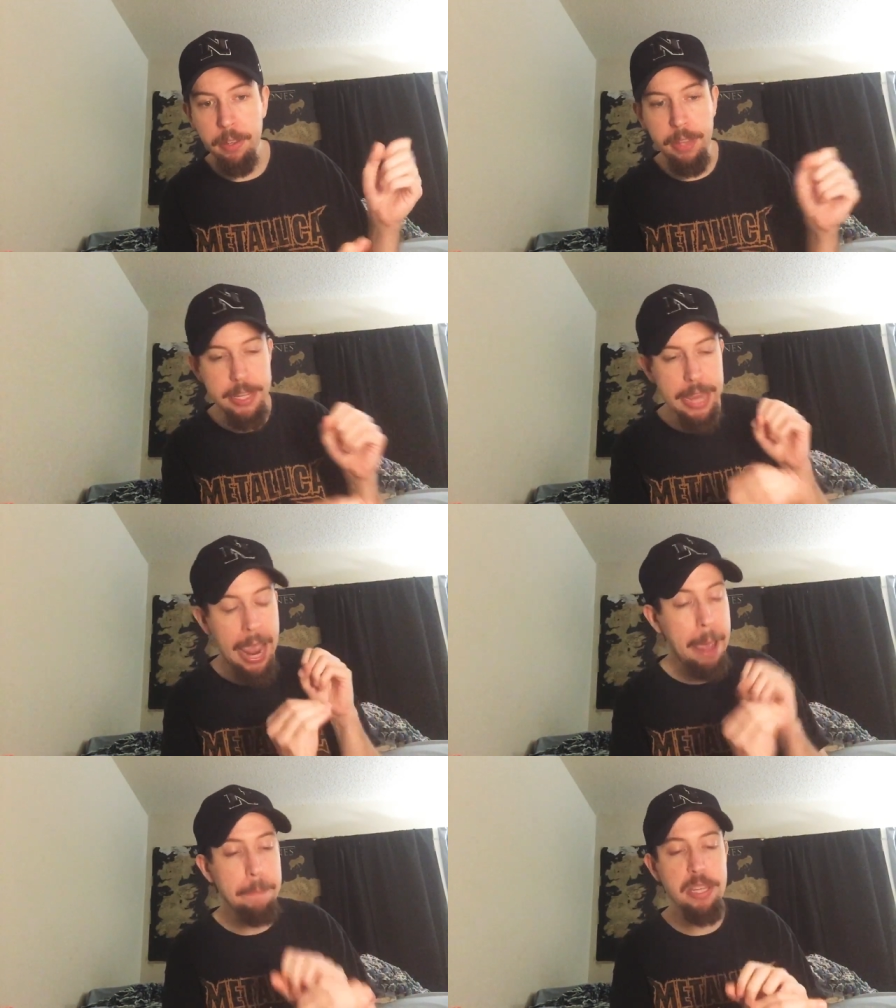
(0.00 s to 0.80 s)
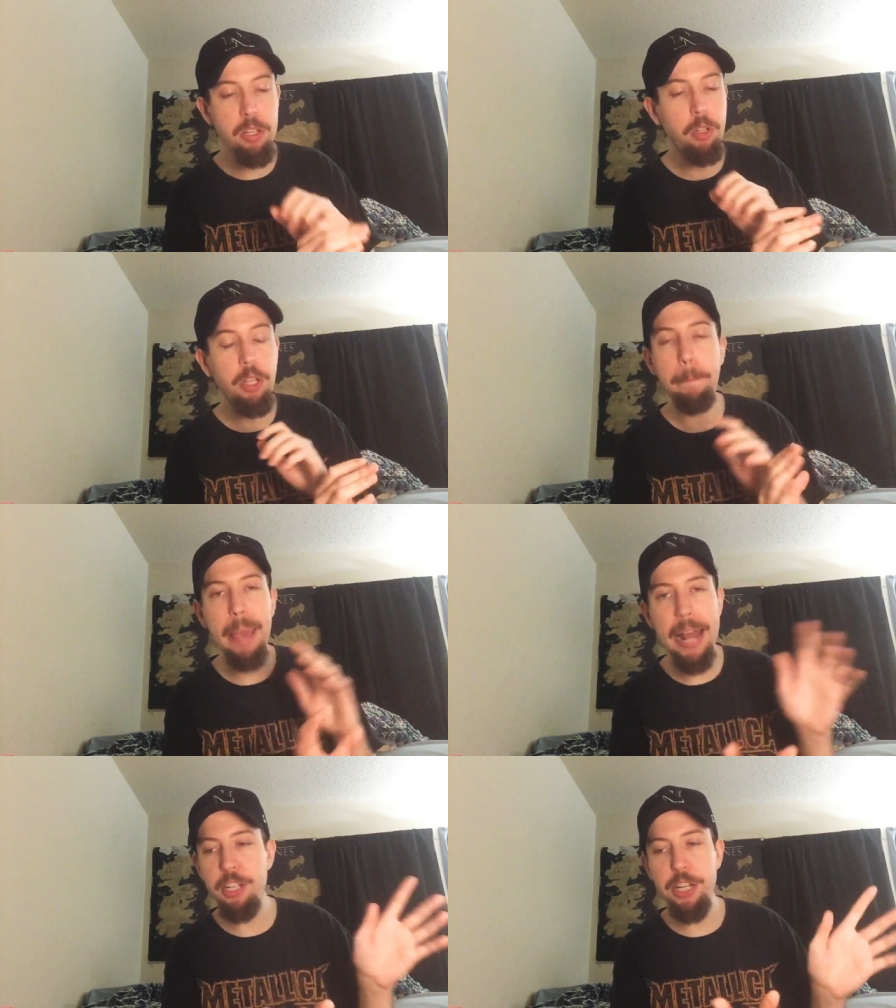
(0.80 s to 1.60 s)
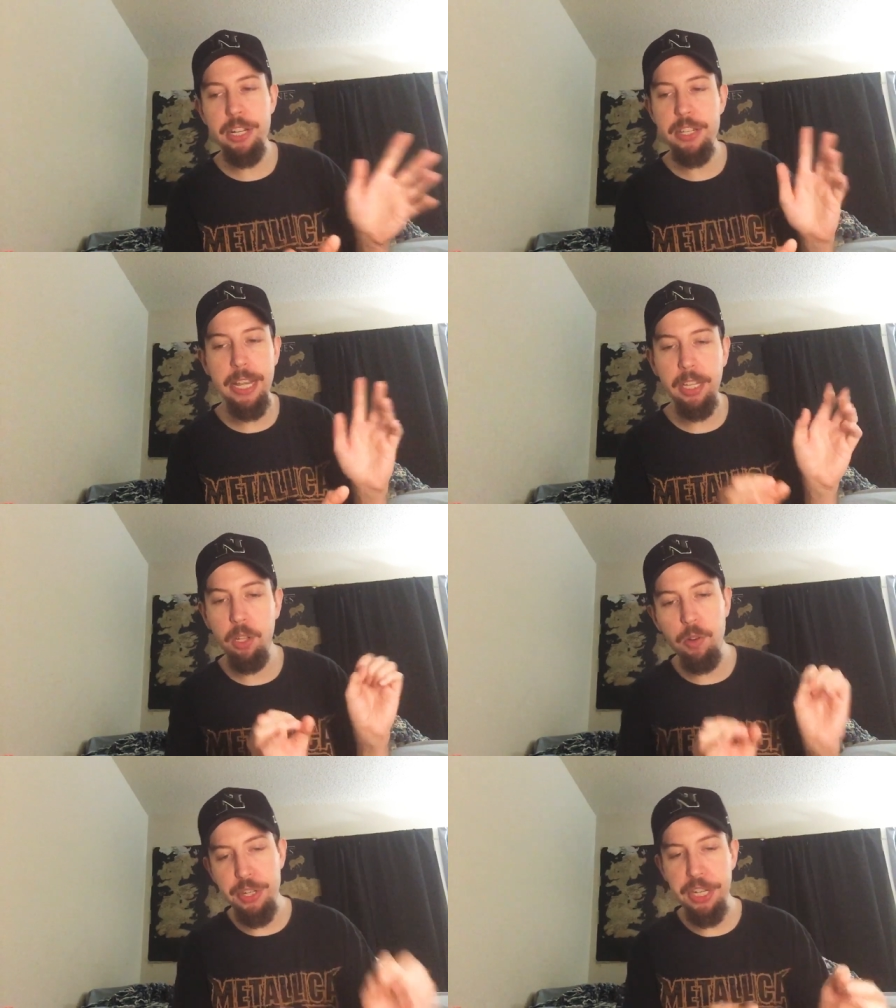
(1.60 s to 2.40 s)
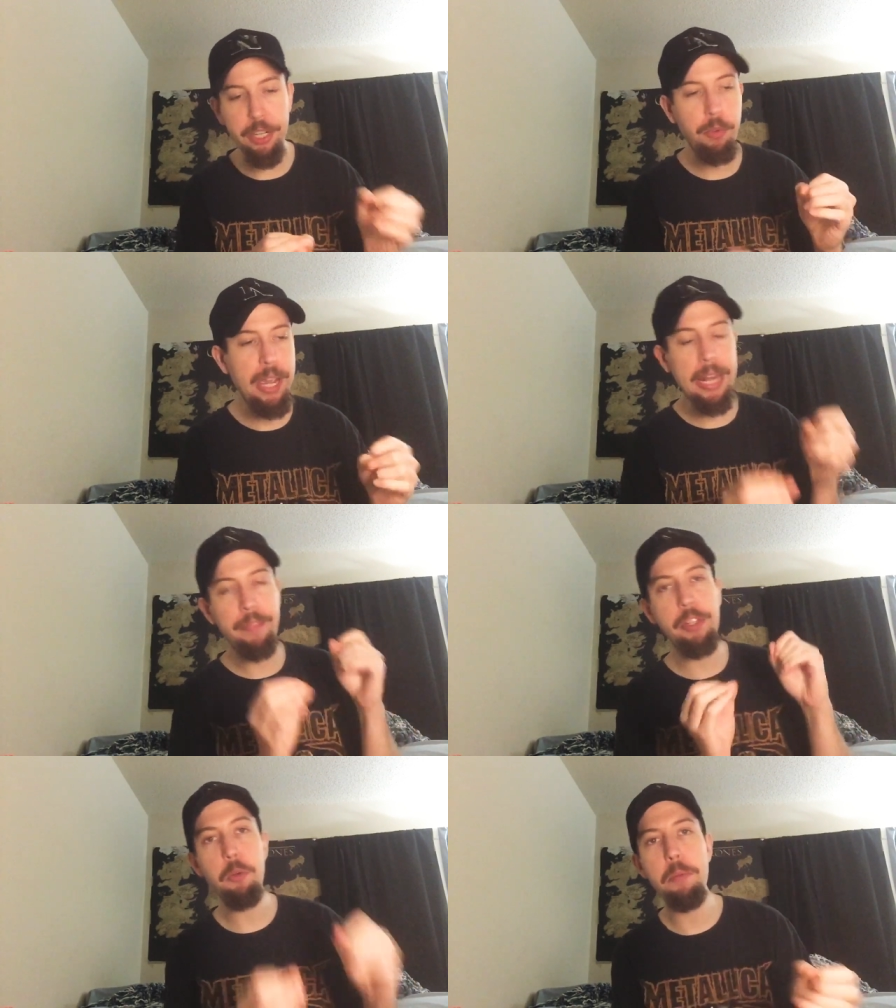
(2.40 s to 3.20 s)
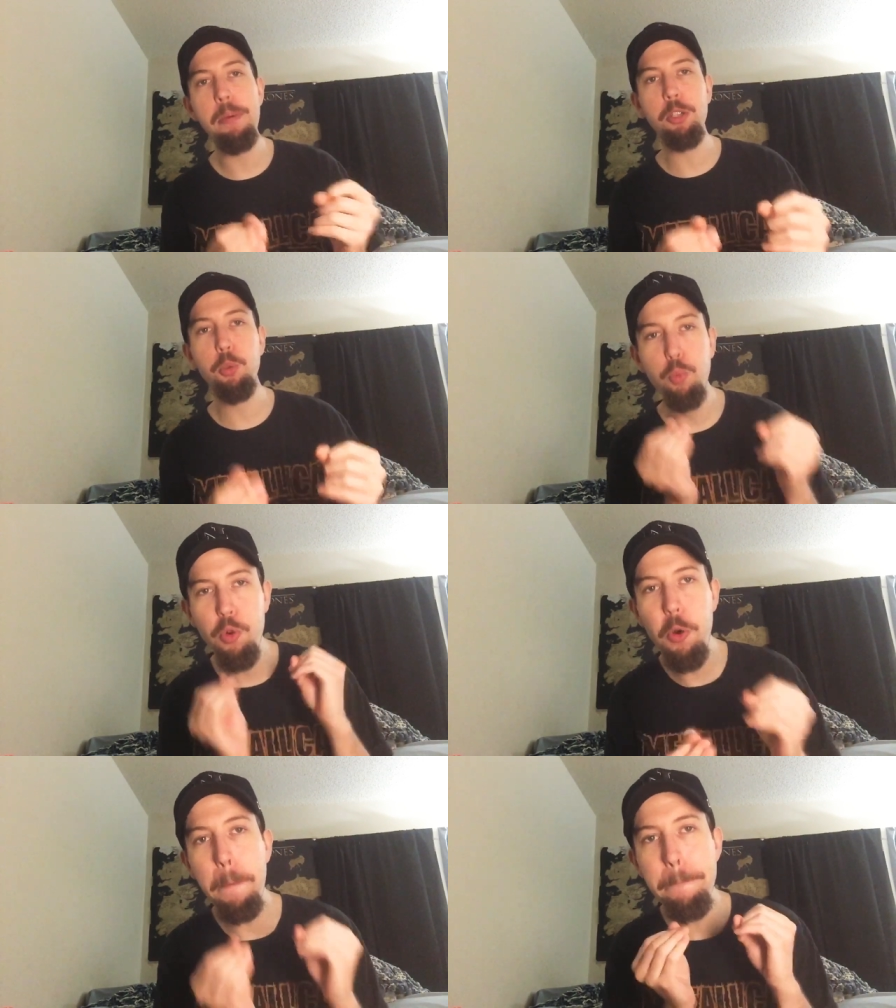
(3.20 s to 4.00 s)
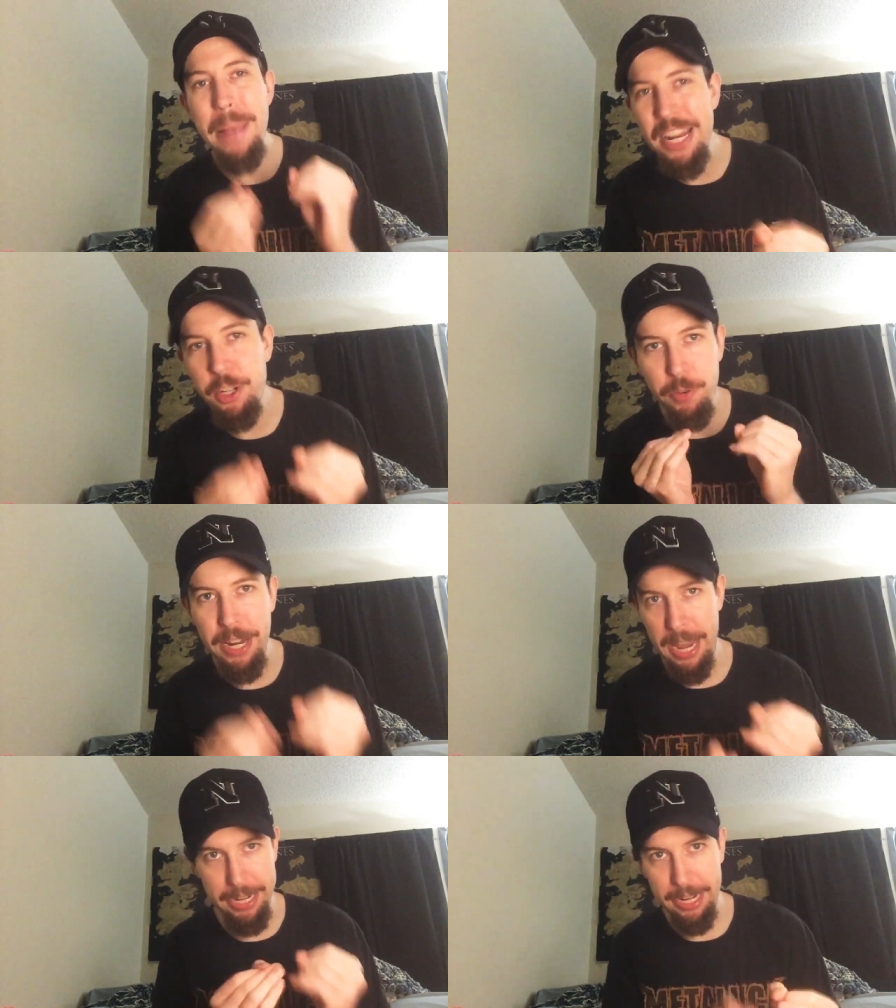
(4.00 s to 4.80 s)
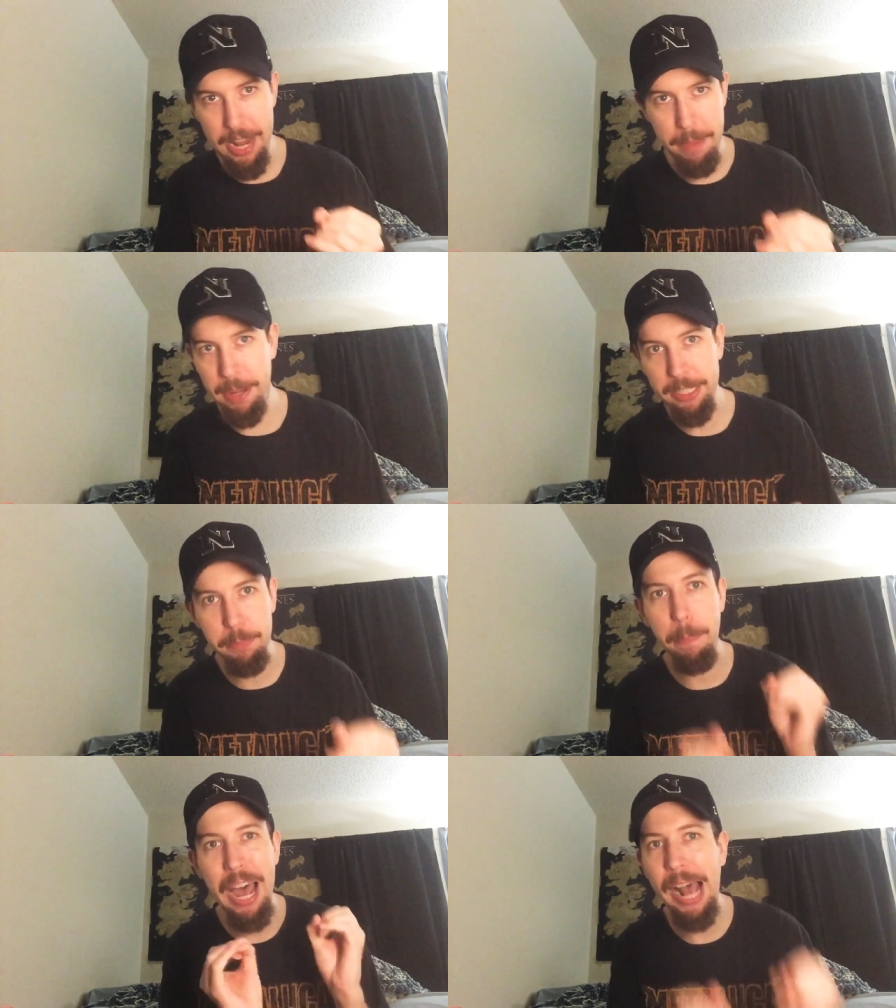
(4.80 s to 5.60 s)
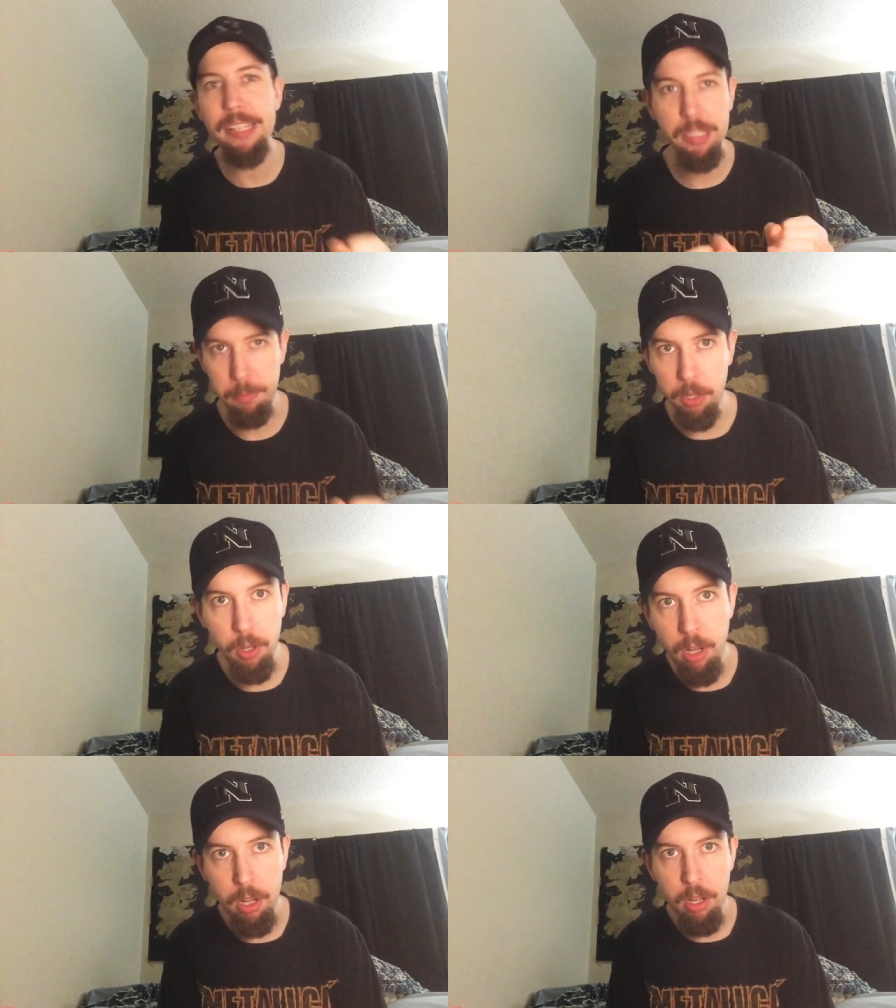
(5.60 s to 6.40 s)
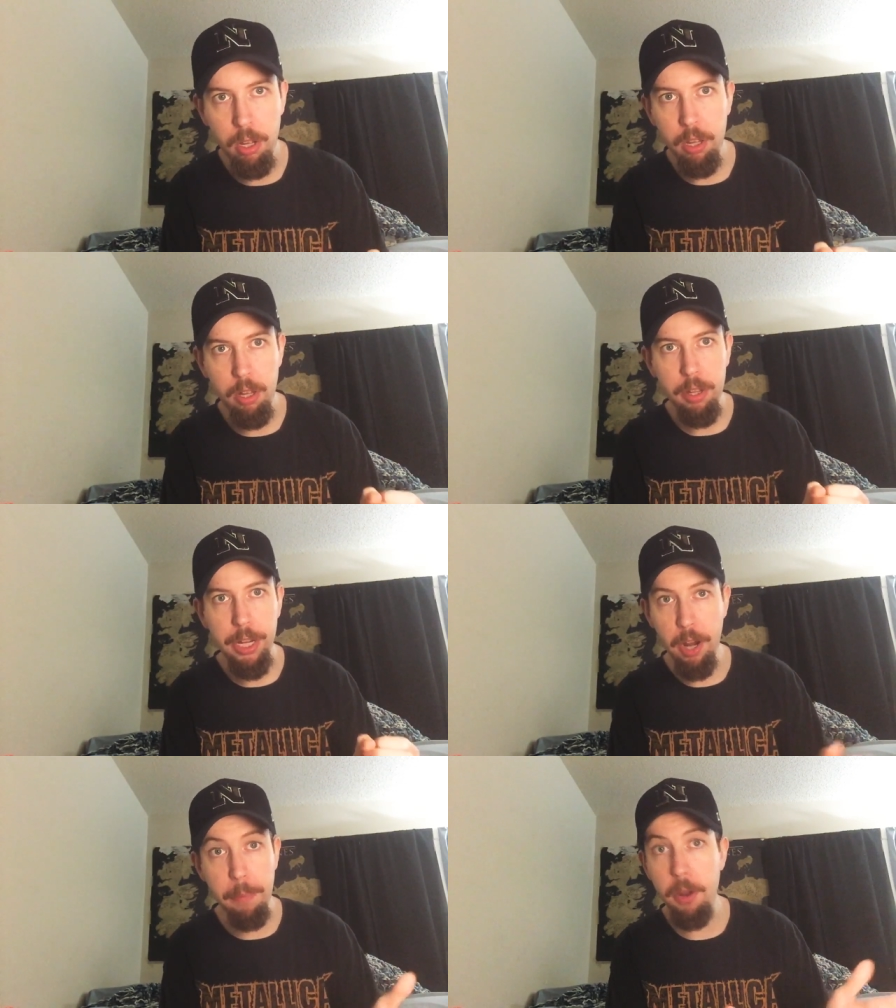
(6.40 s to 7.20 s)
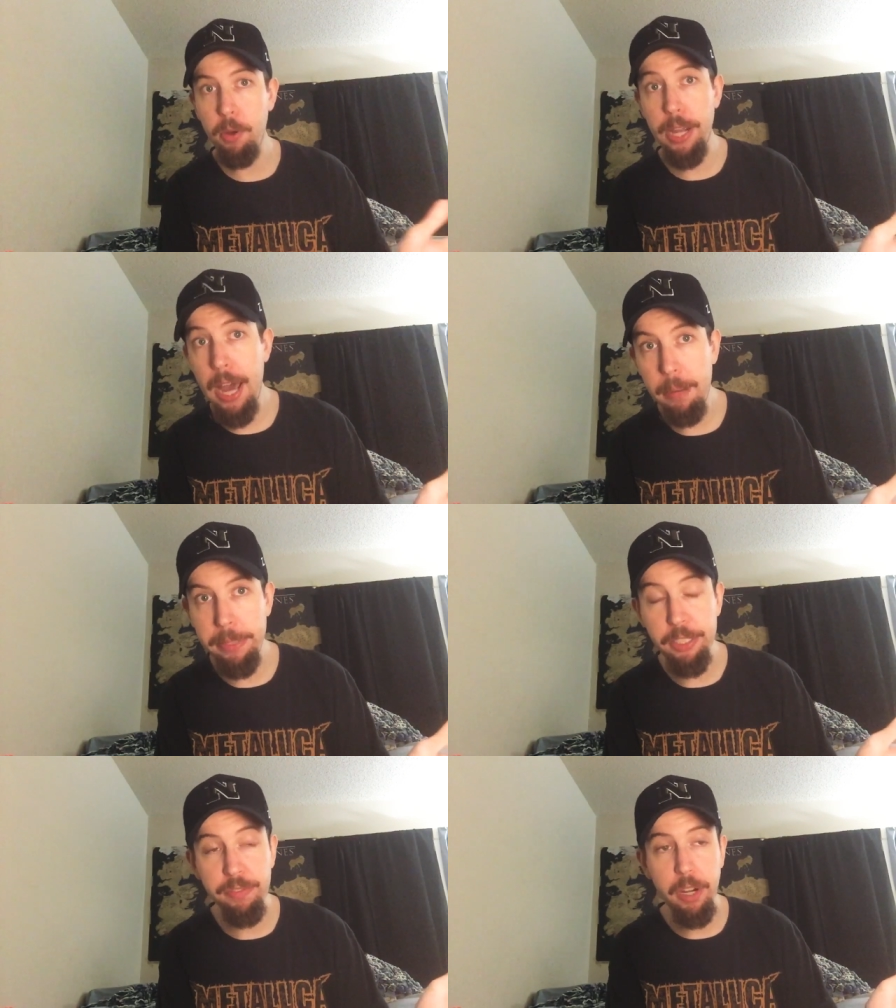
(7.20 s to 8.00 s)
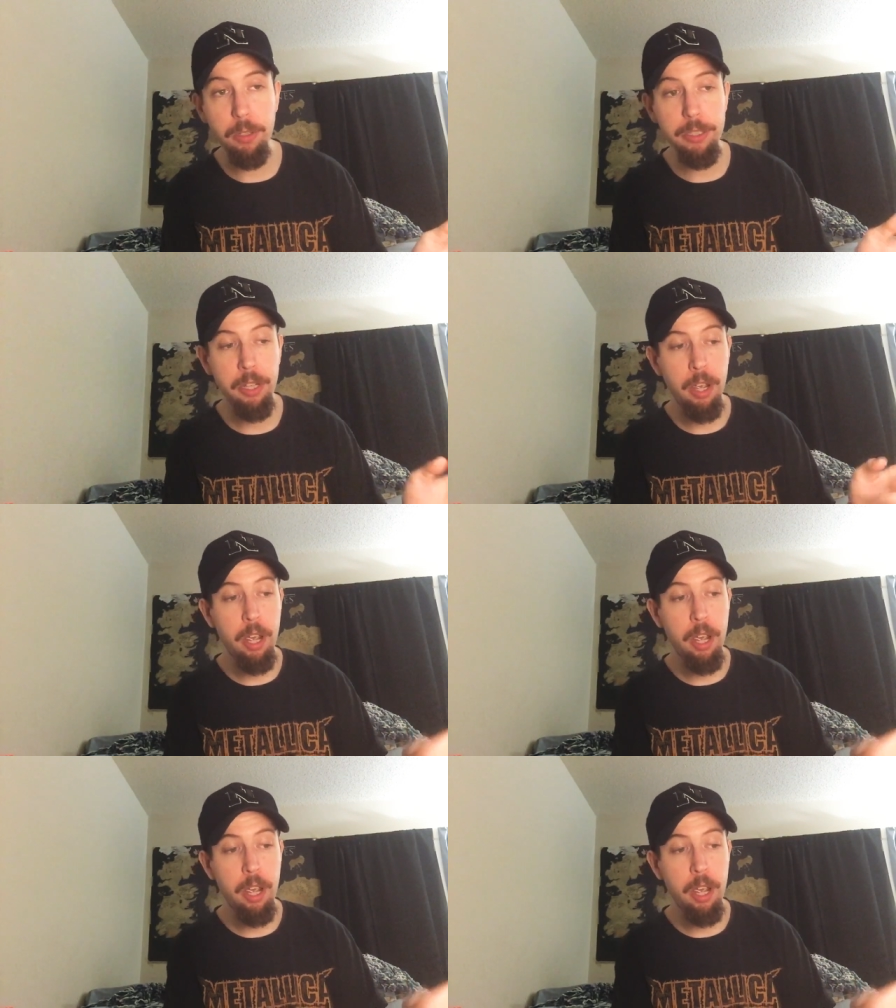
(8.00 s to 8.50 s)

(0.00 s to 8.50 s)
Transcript: this absolutely batshit insane lunatic who can't even do the most rudimentary economics possible, you know, I'm no economist, folks,